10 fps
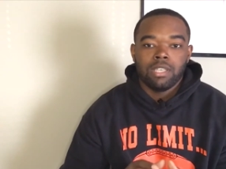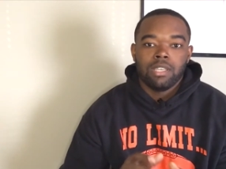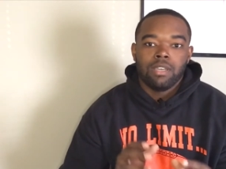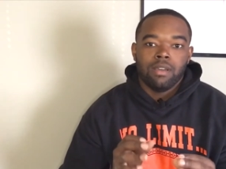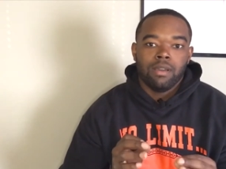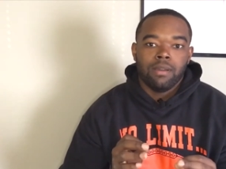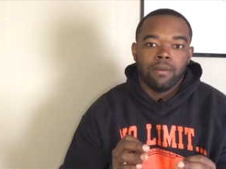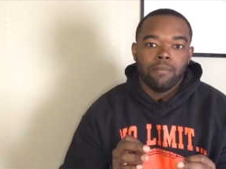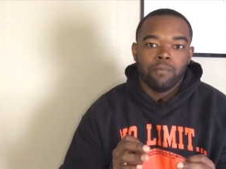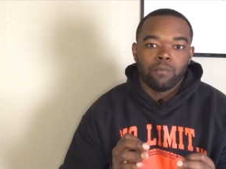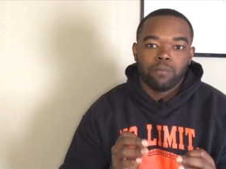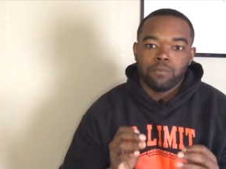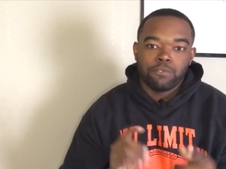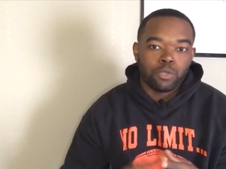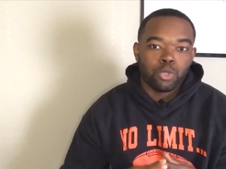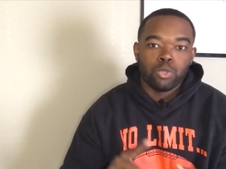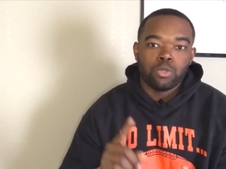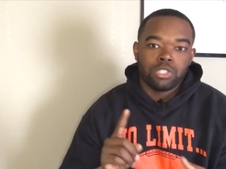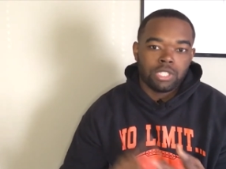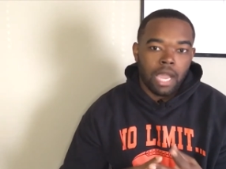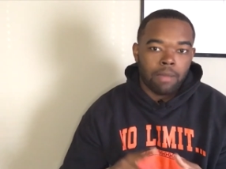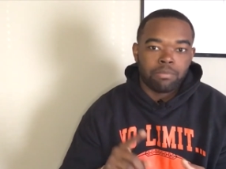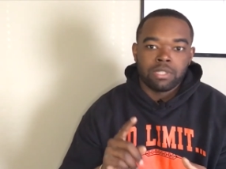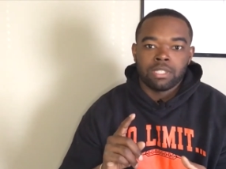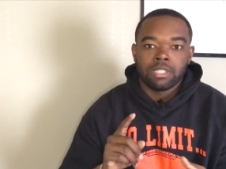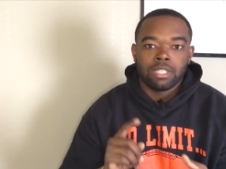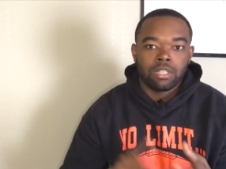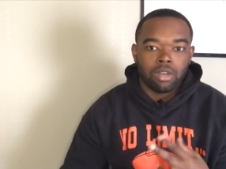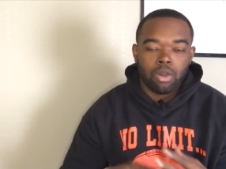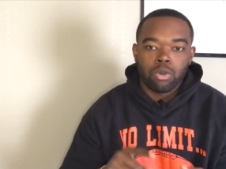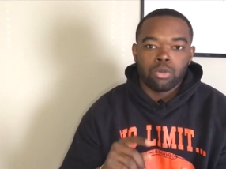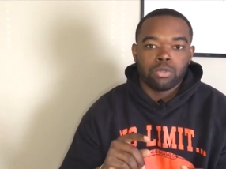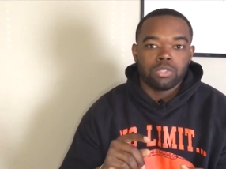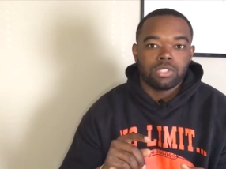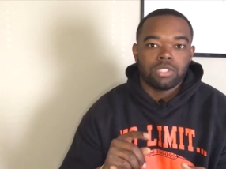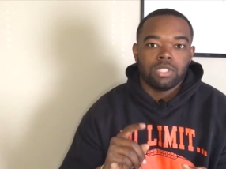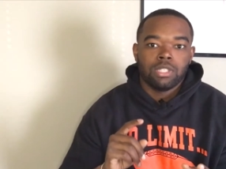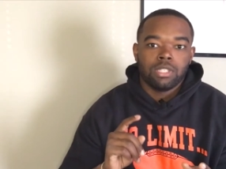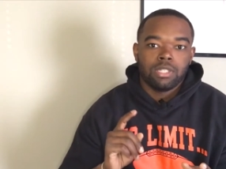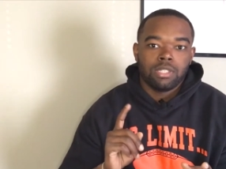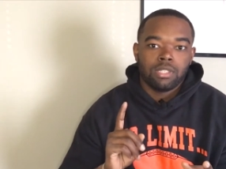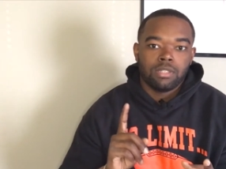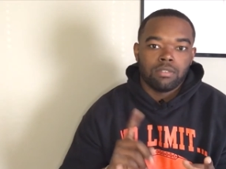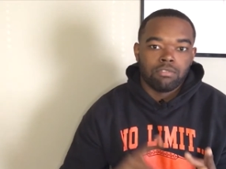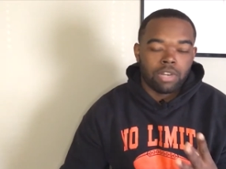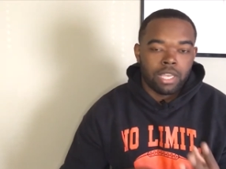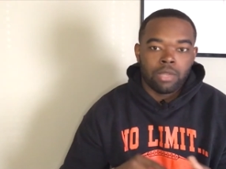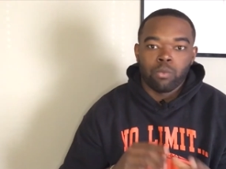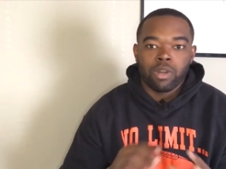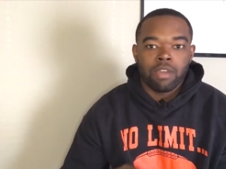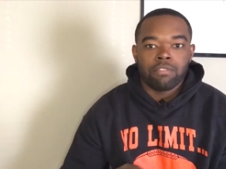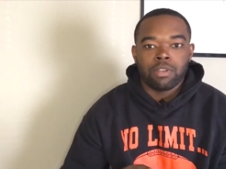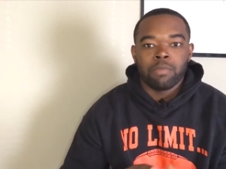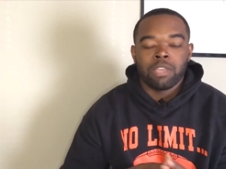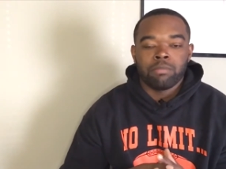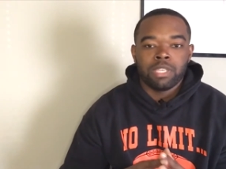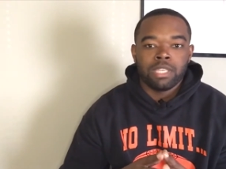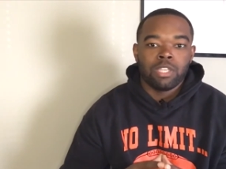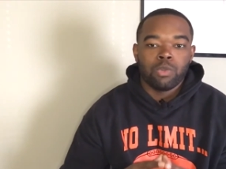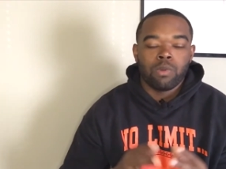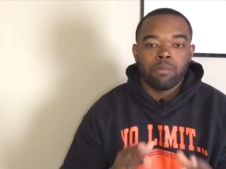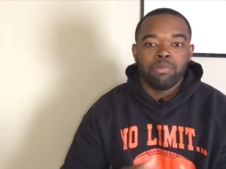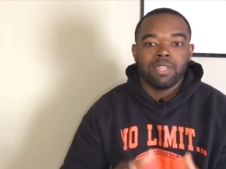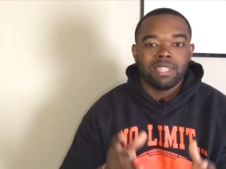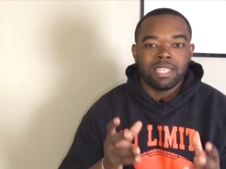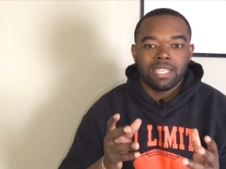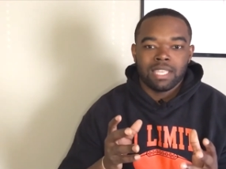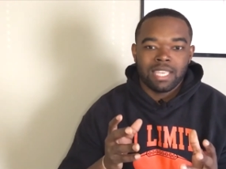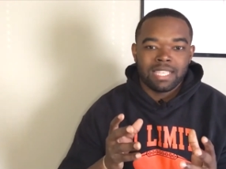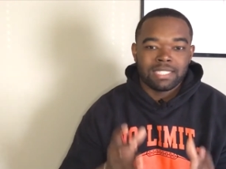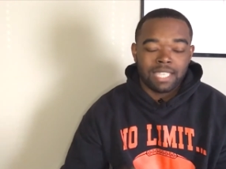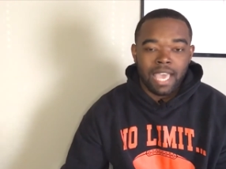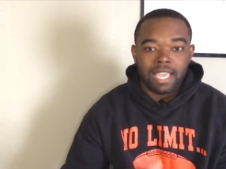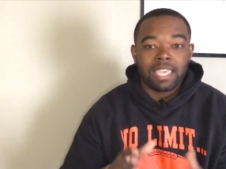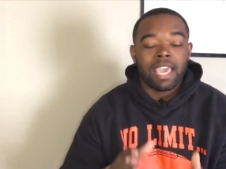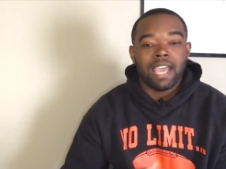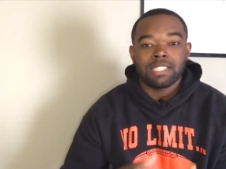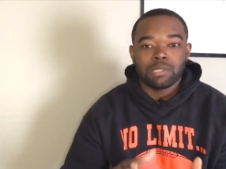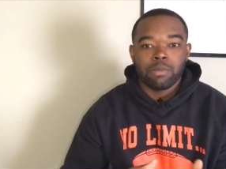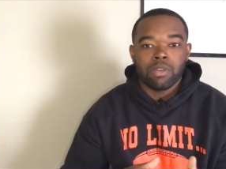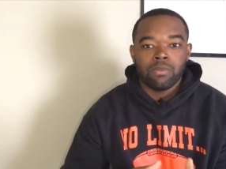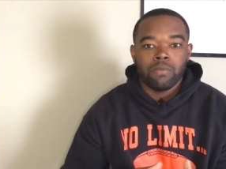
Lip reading: food, shopping, clothes, rent, whatever it may be, you want to put the exact cash amount